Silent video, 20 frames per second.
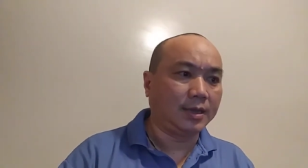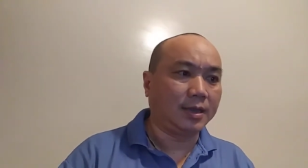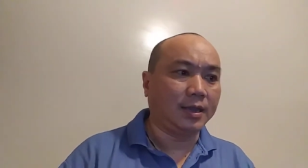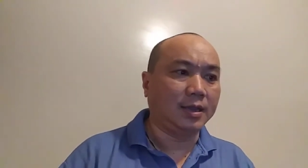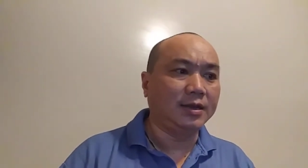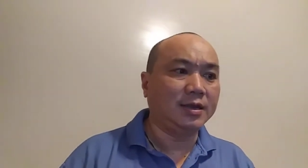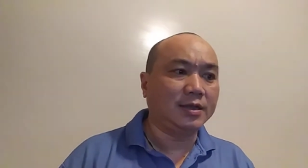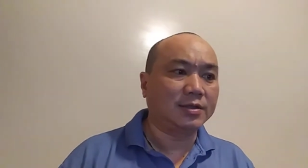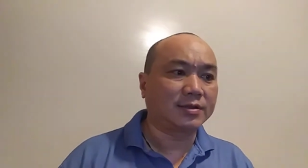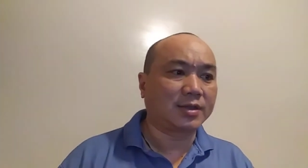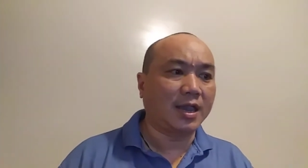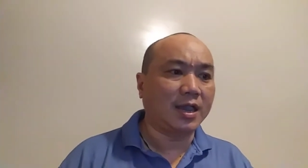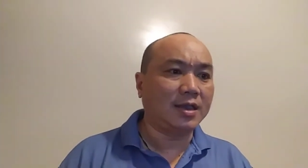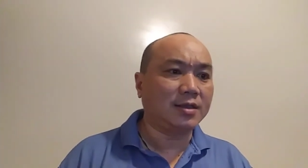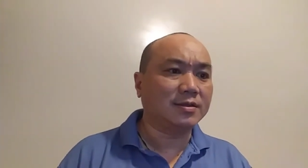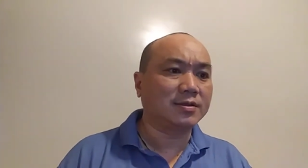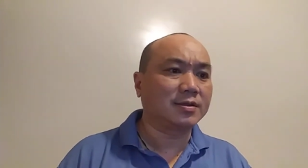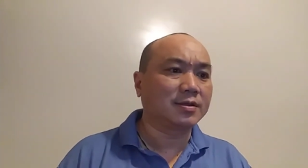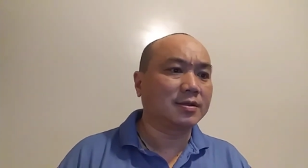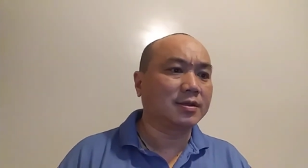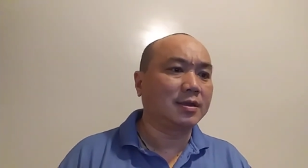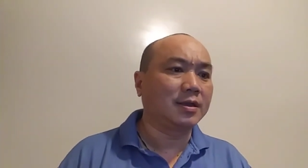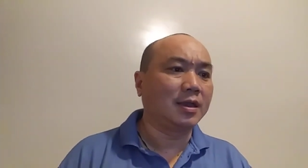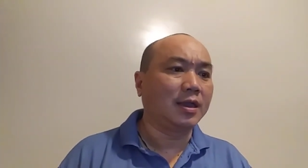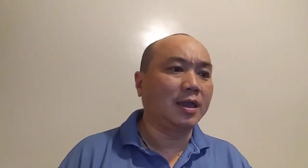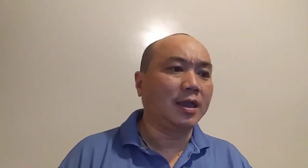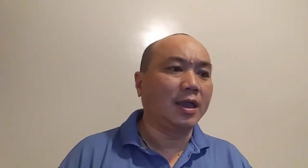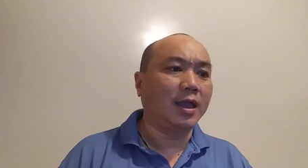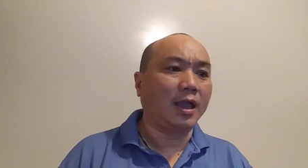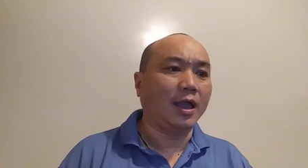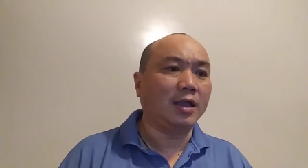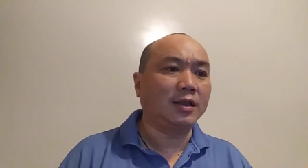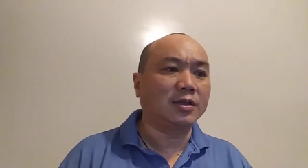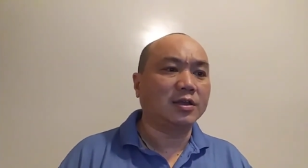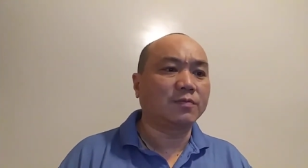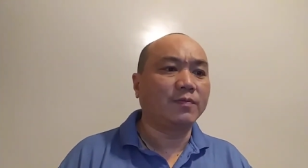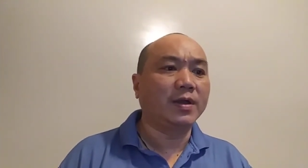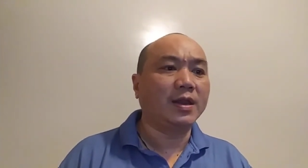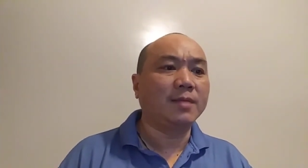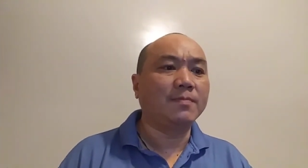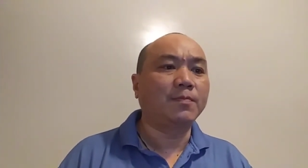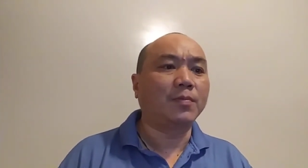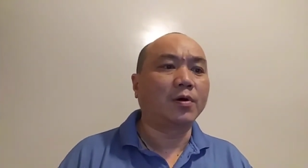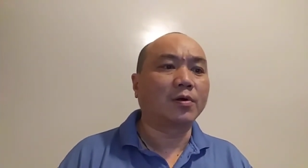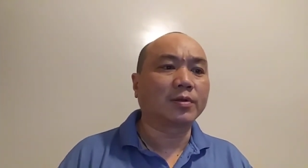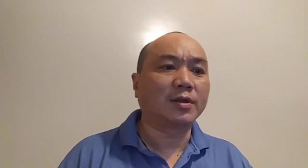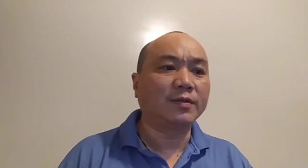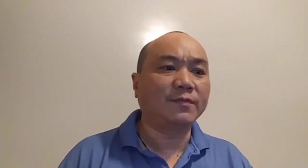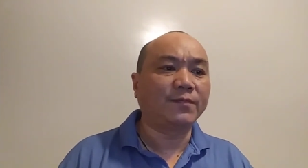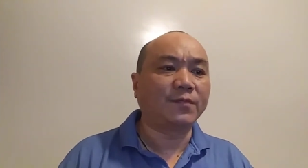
In this case, it is very important